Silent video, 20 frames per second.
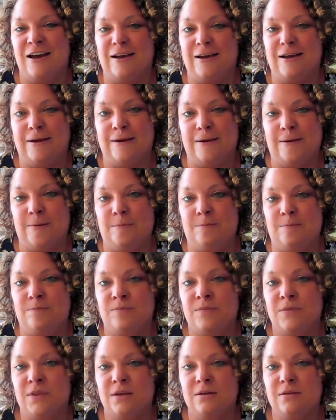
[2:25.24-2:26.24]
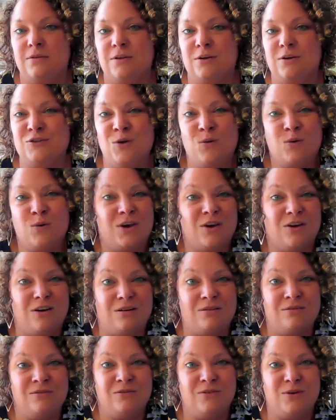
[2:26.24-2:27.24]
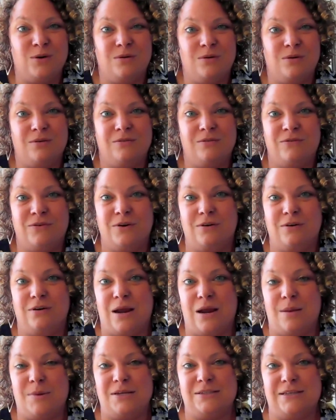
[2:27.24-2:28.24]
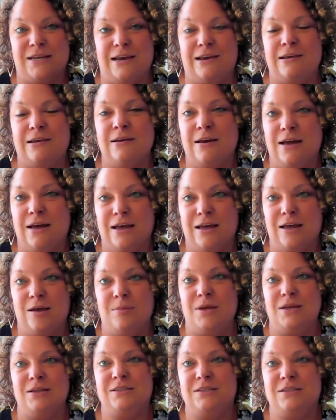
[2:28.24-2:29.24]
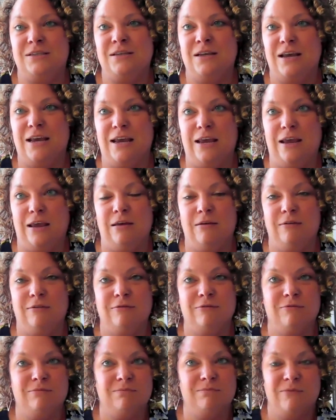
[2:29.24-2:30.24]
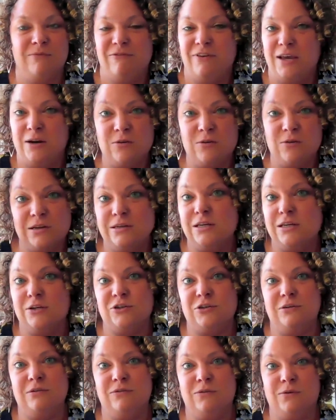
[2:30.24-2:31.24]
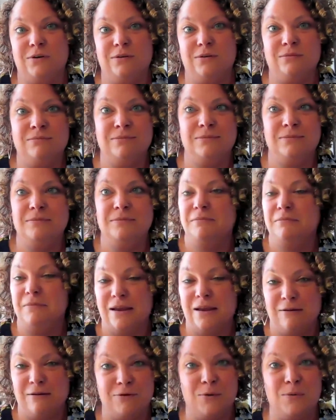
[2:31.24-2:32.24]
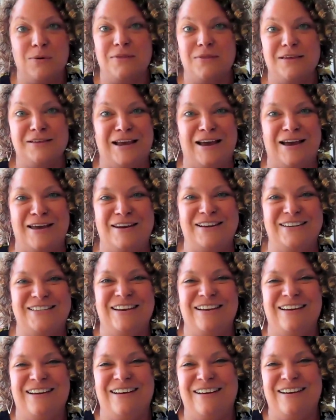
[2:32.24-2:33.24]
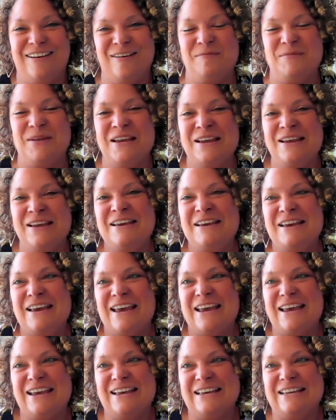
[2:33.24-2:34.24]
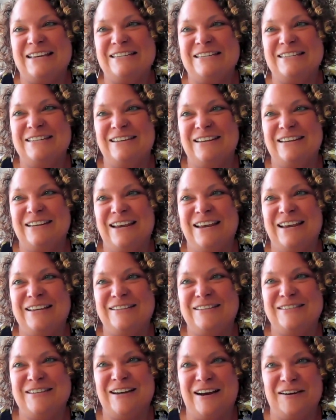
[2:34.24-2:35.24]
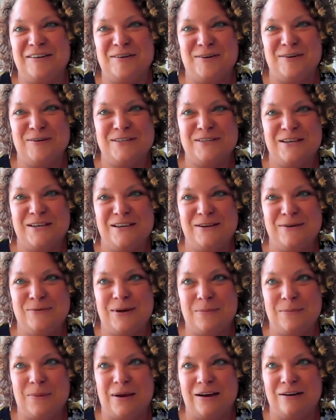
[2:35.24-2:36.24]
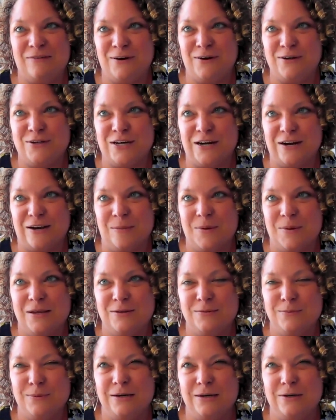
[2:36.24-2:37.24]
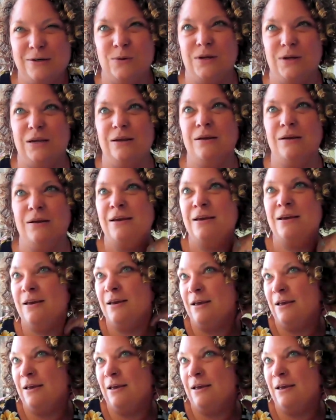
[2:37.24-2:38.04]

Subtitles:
There's no cure for MSA. It's a fatal condition for everyone that's had it. And his doctors, he went back for a checkup. He's been doing